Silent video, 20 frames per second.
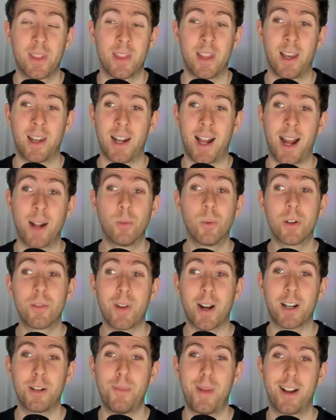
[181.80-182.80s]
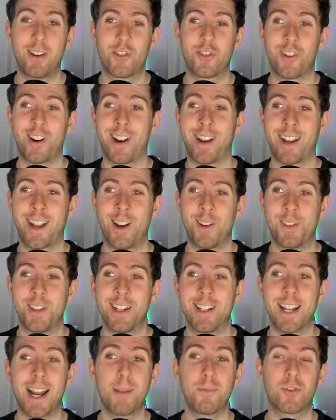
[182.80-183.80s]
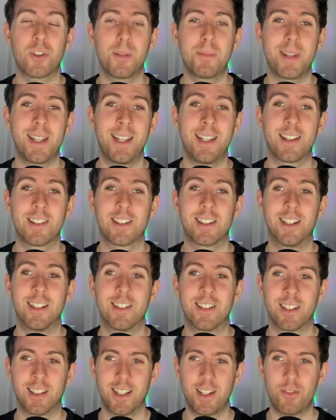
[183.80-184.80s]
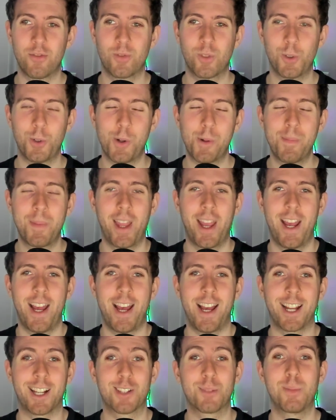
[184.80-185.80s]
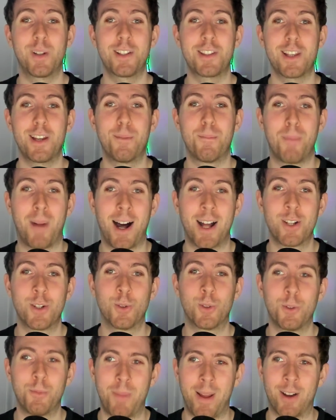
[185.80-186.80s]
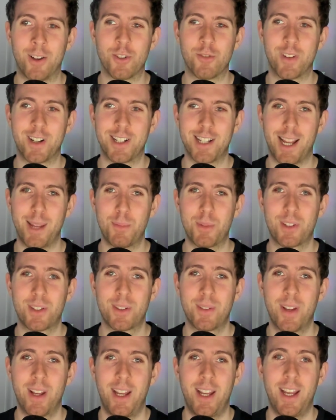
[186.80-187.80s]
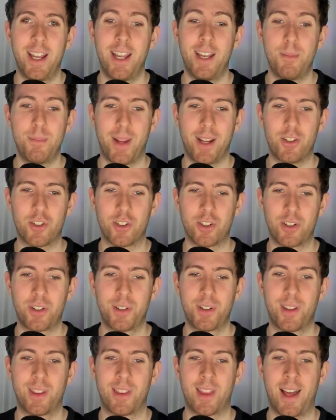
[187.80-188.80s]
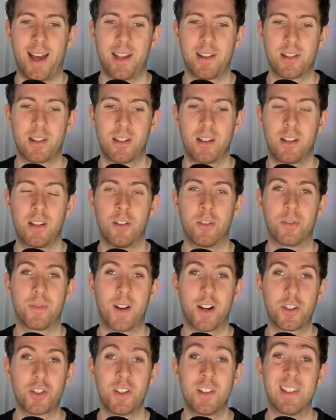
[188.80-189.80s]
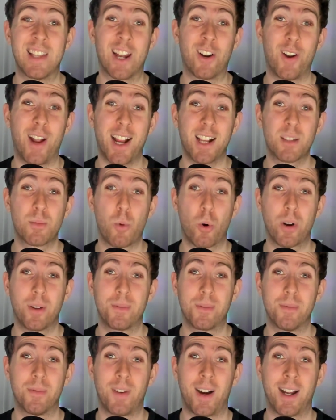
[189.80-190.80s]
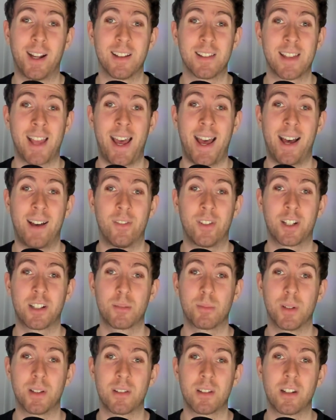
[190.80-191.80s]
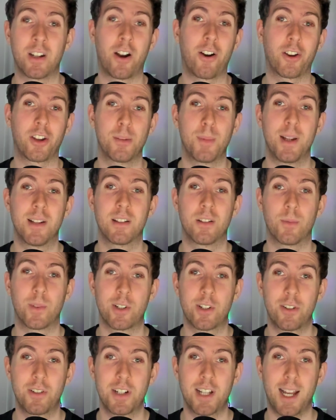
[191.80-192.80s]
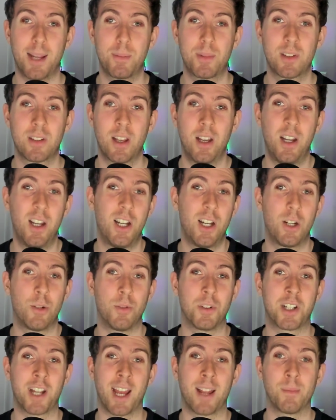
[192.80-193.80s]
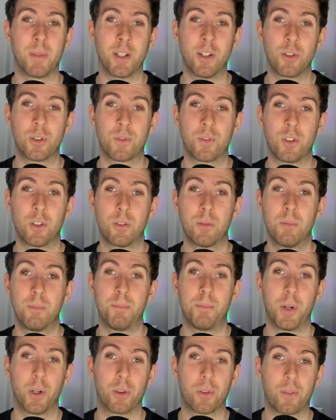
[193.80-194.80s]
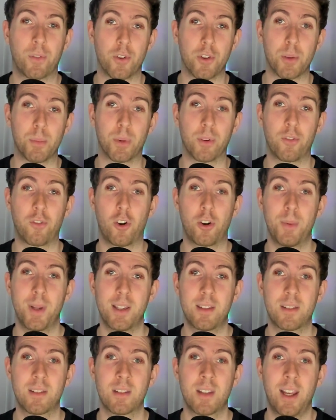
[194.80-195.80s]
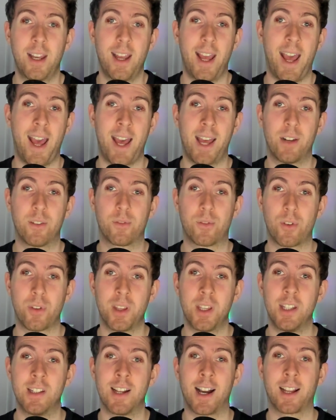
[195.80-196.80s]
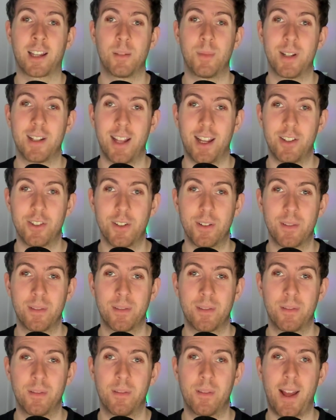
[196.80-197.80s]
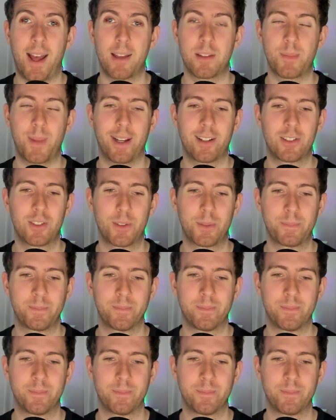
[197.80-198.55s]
then I would recommend trying out the TypeScript ESLint lint rule, explicit module boundary types. It makes sure that your functions that are exported from files have explicit argument and return types, which can be useful both for the performance and for the documentation aspects.